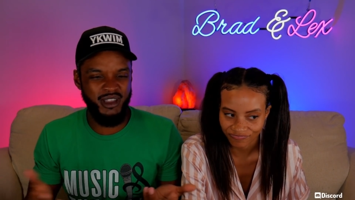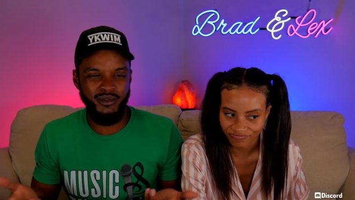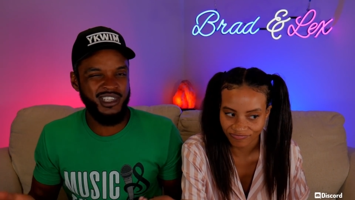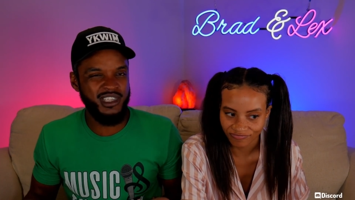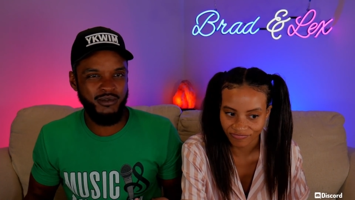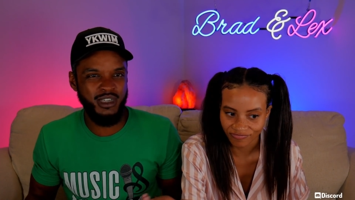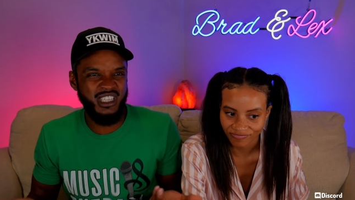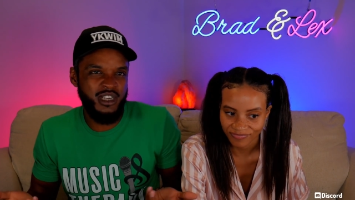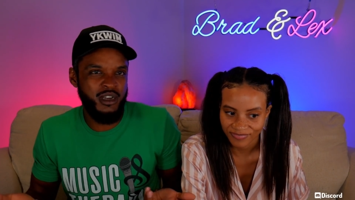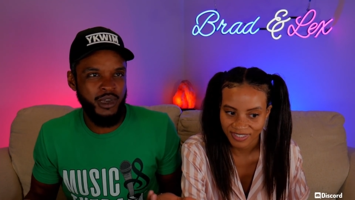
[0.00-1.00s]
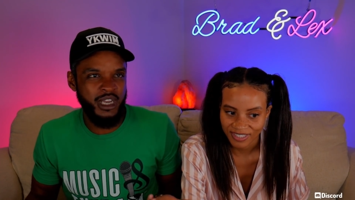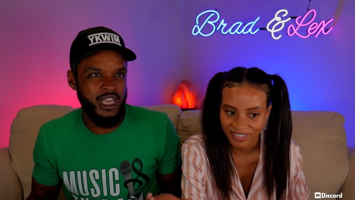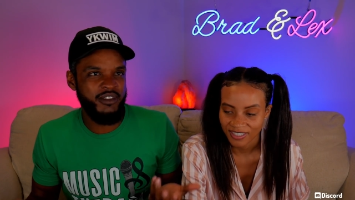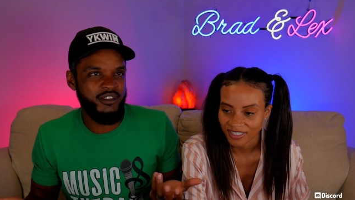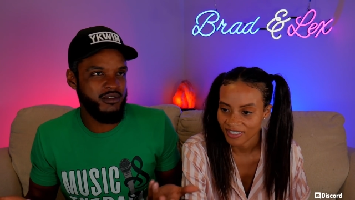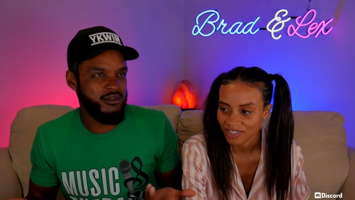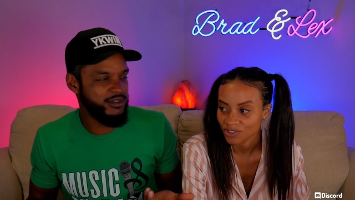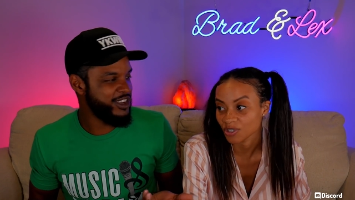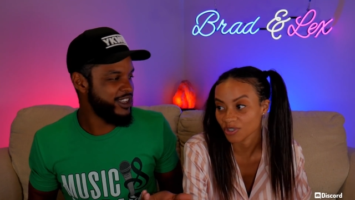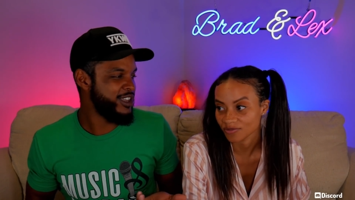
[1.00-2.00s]
Speaker 1: what's what's "Stairway to Heaven"?
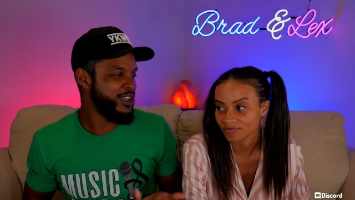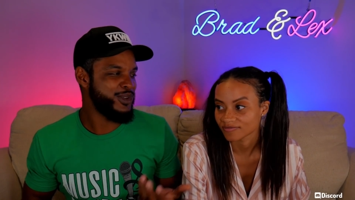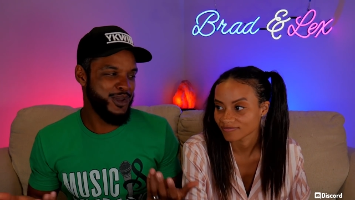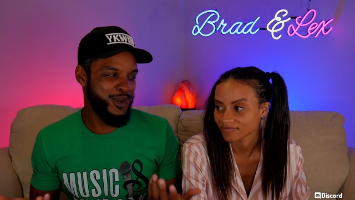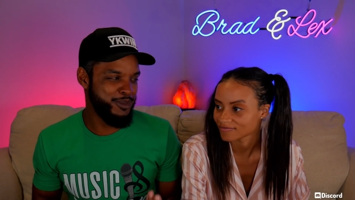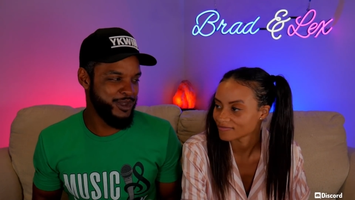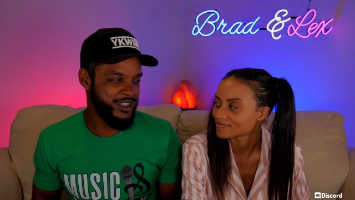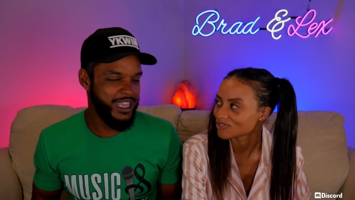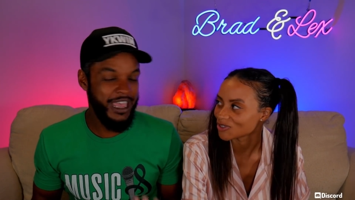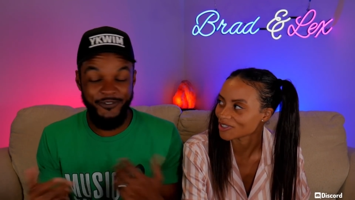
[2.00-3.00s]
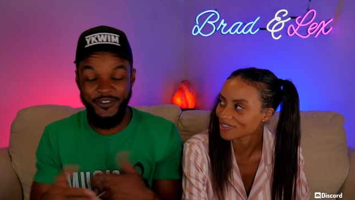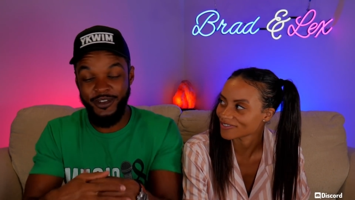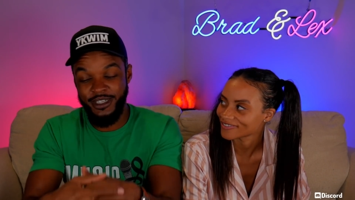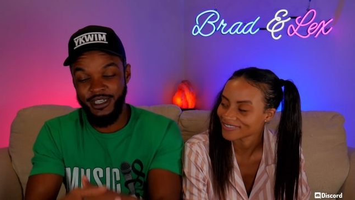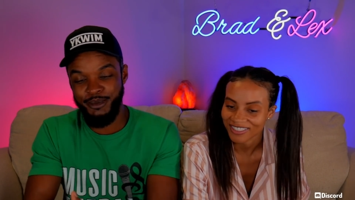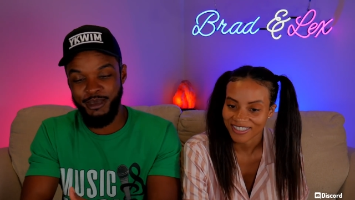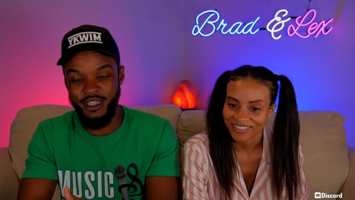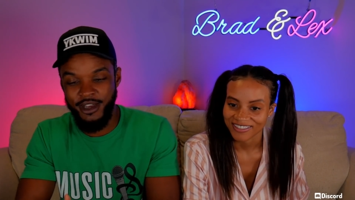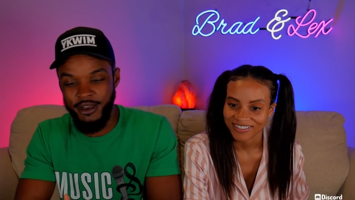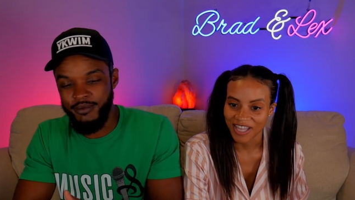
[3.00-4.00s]
True. You know what I mean? It feels good to be in the
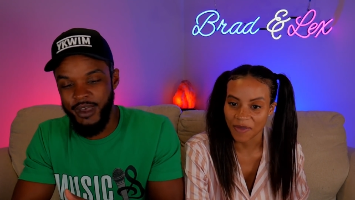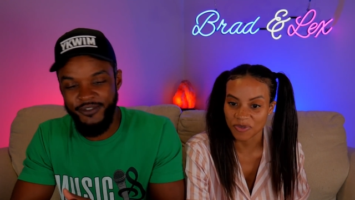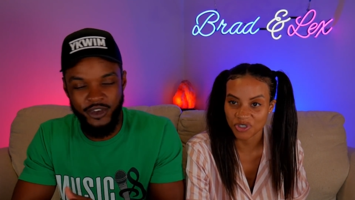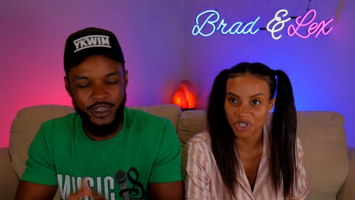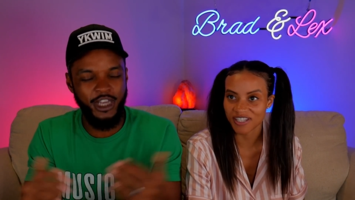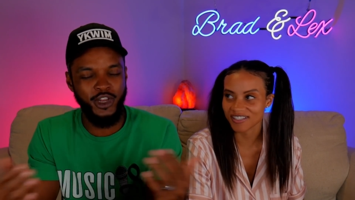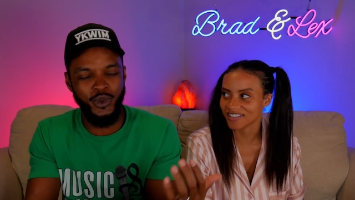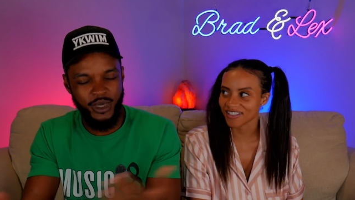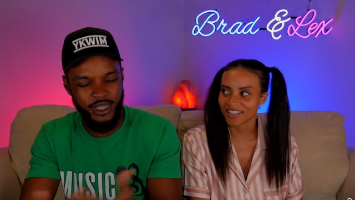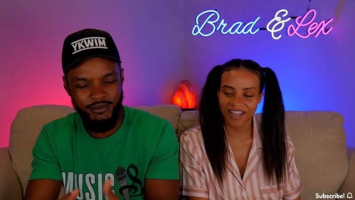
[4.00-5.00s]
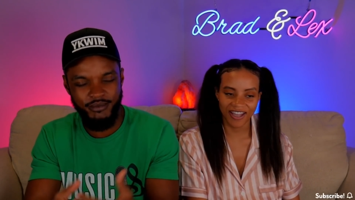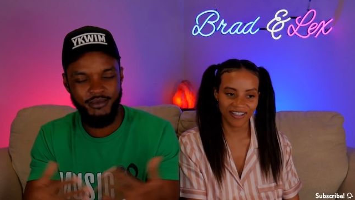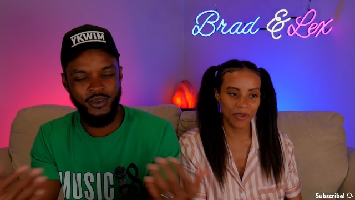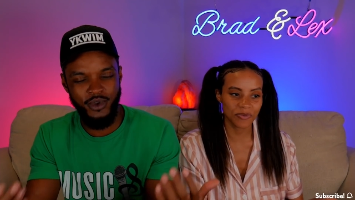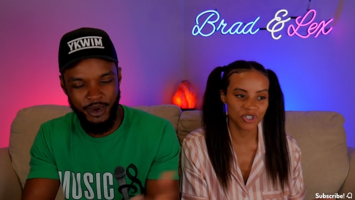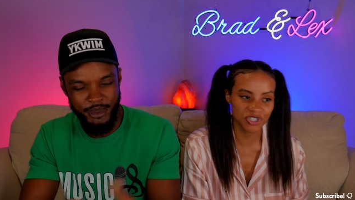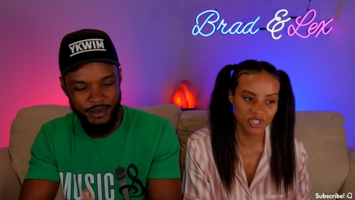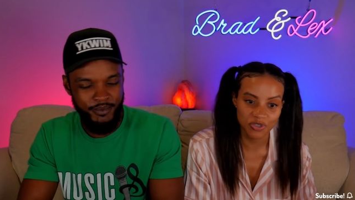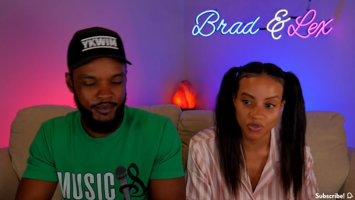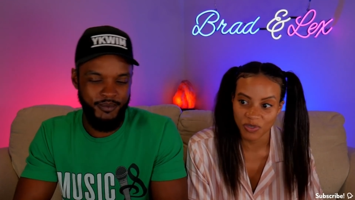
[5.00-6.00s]
know. It was Feel just included. Yeah, it you was just I
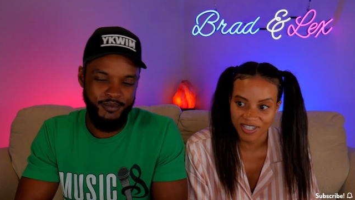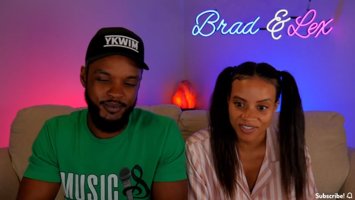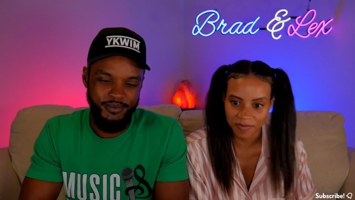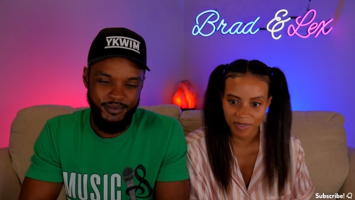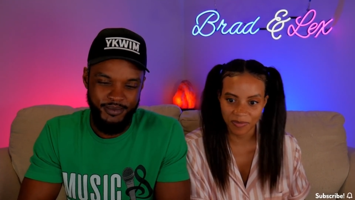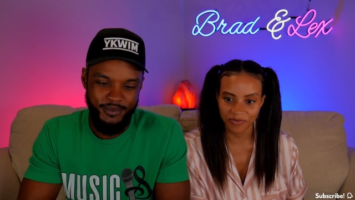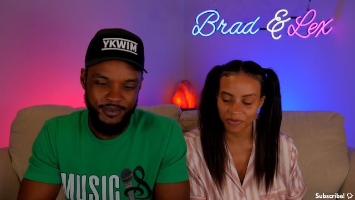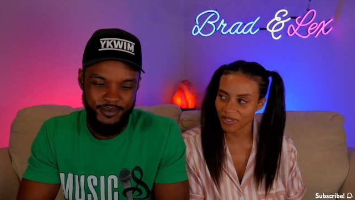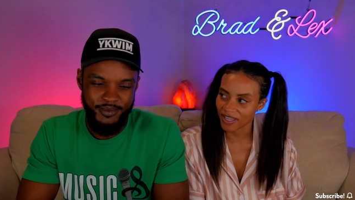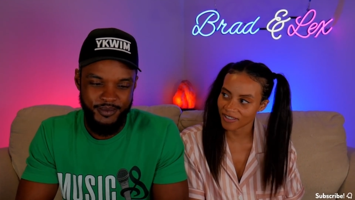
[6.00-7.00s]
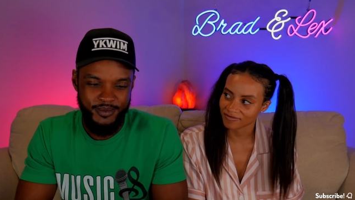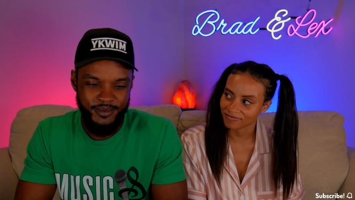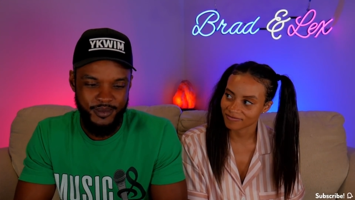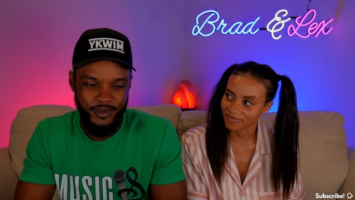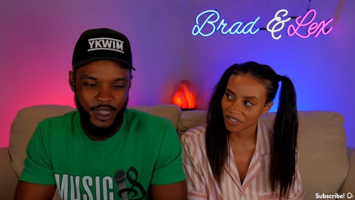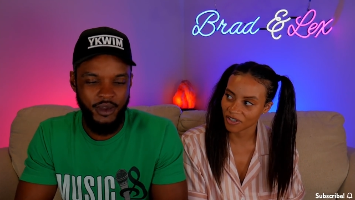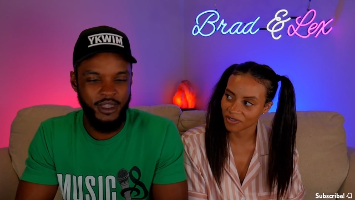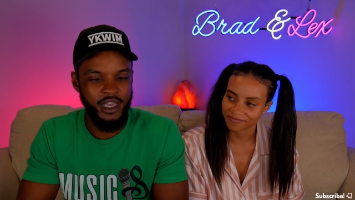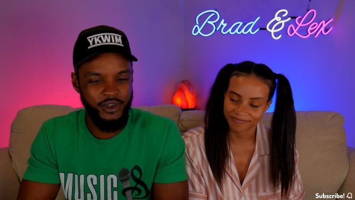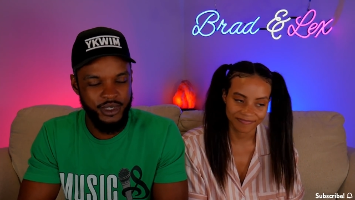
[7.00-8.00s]
mean?
Speaker 2: a drink to me before that.
Speaker 1: Oh
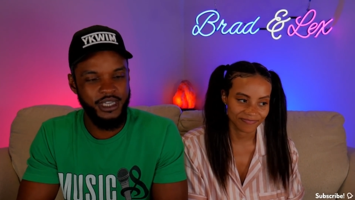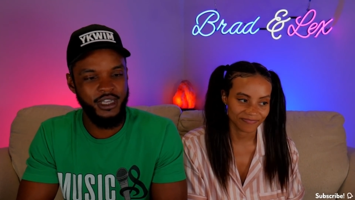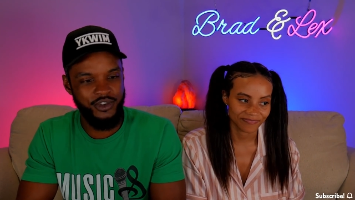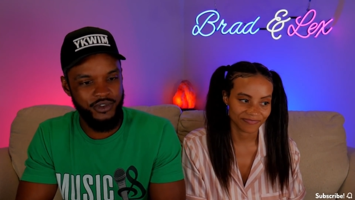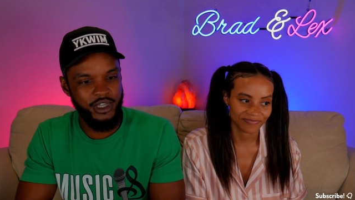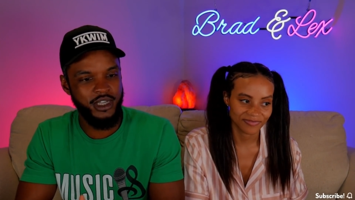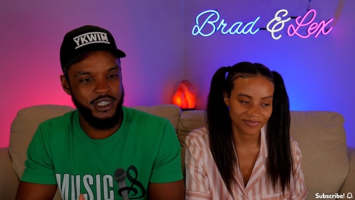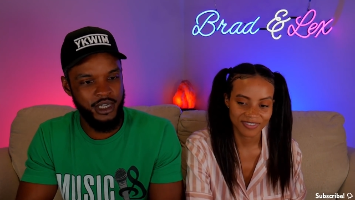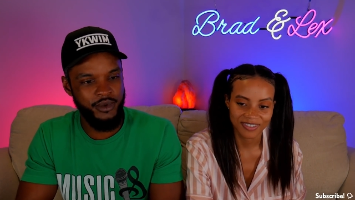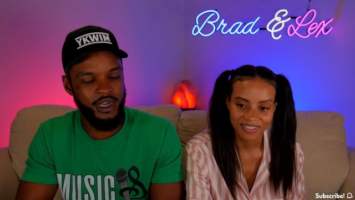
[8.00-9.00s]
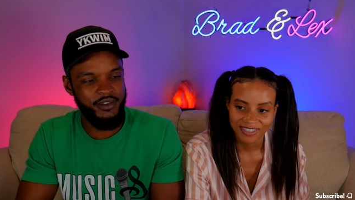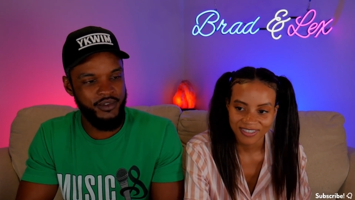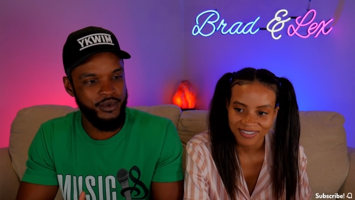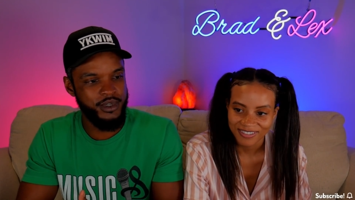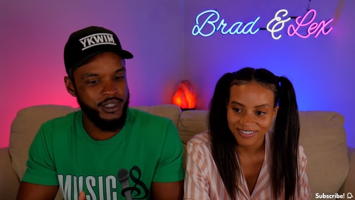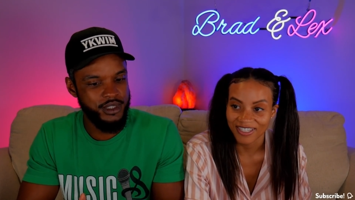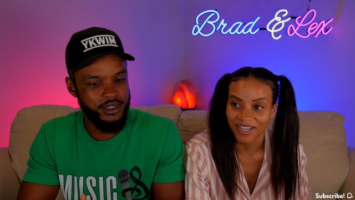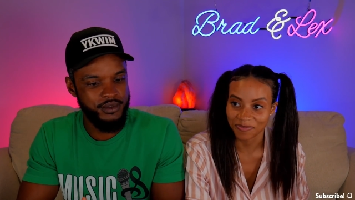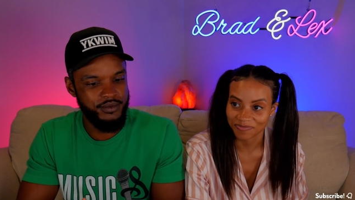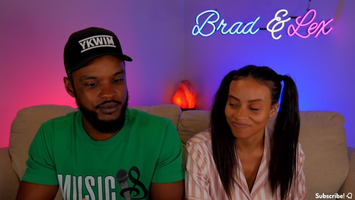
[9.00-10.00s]
yeah, you did get a drink called Stairway to Heaven once.
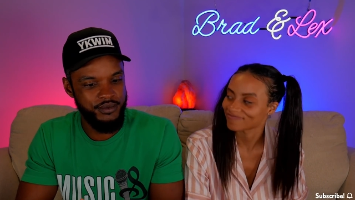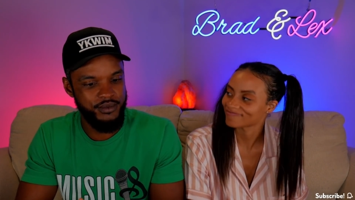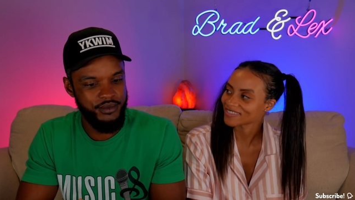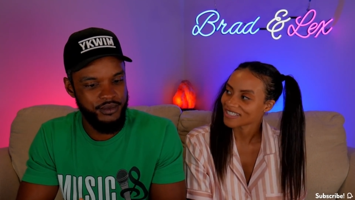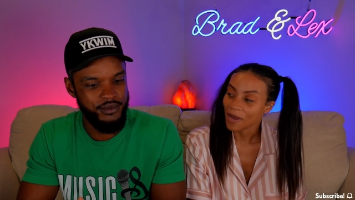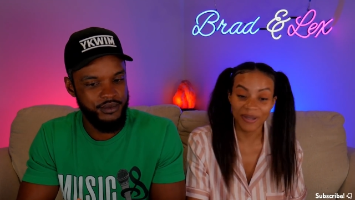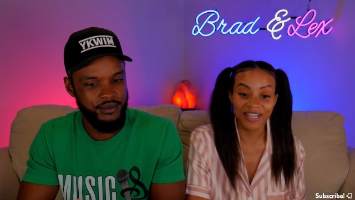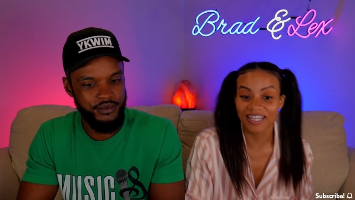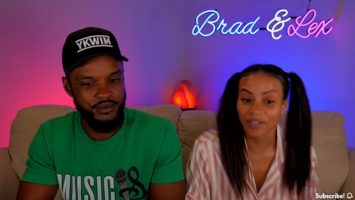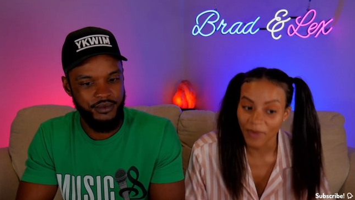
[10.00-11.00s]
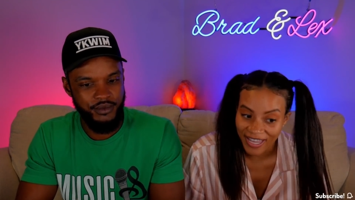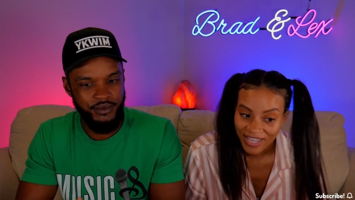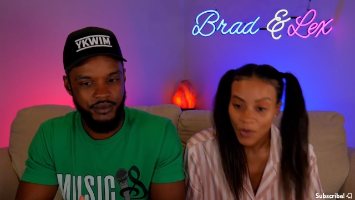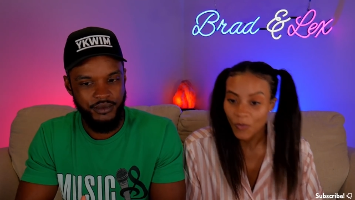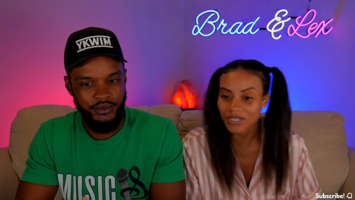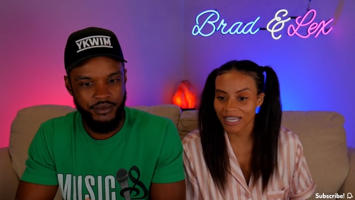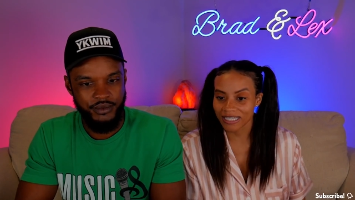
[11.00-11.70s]
Speaker 2: Yep. But anyway, was that